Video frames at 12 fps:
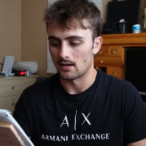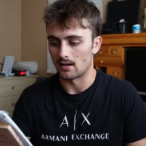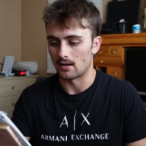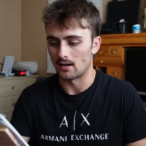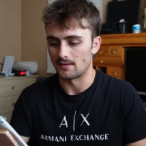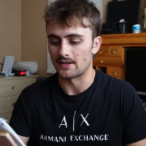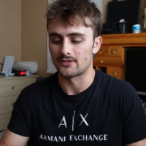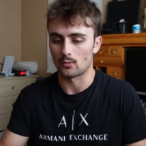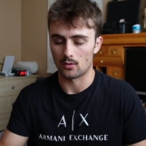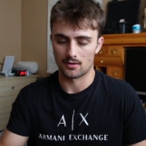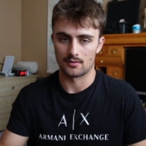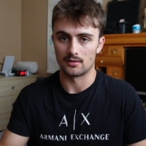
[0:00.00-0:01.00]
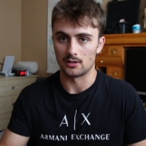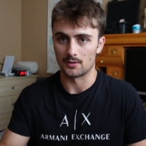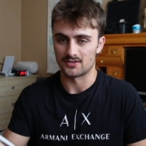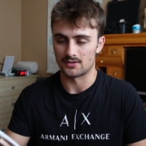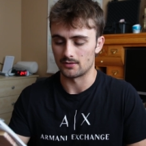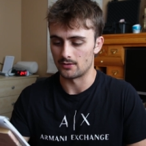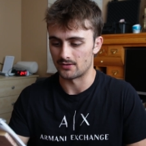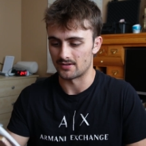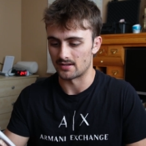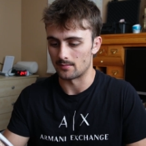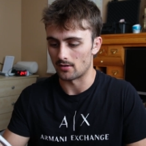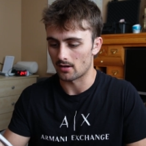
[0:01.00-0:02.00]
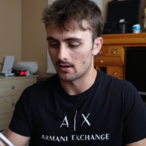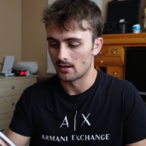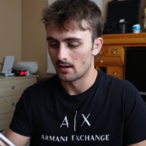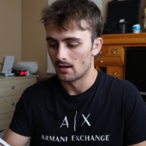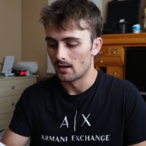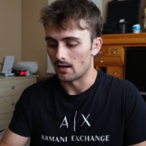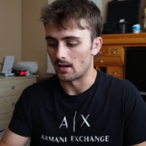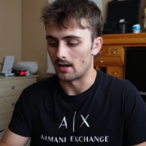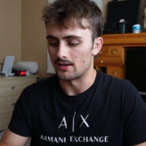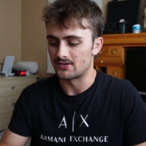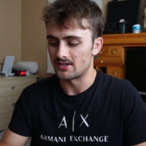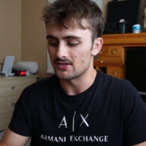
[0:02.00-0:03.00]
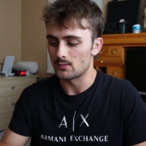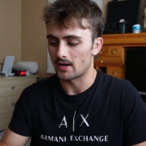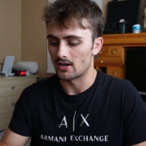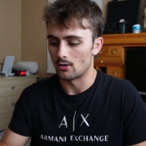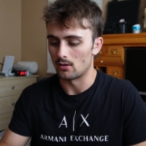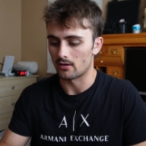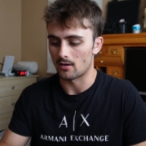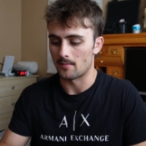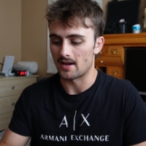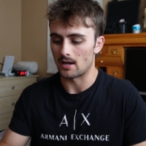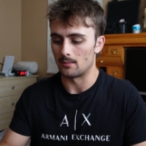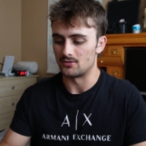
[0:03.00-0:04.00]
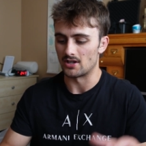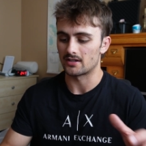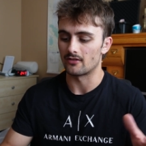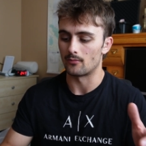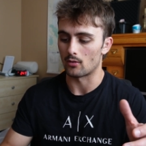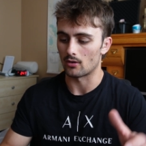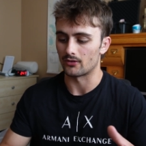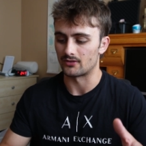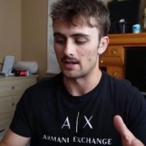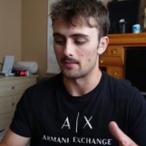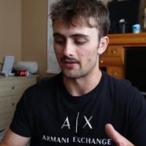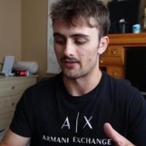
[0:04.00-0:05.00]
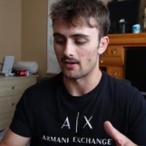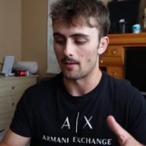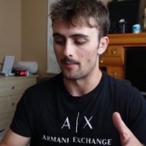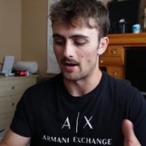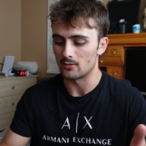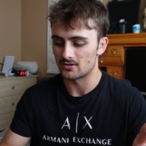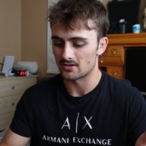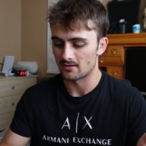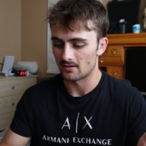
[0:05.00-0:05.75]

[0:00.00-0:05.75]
And that's the word Lewis uses in the book. And since we can no longer make objective moral statements about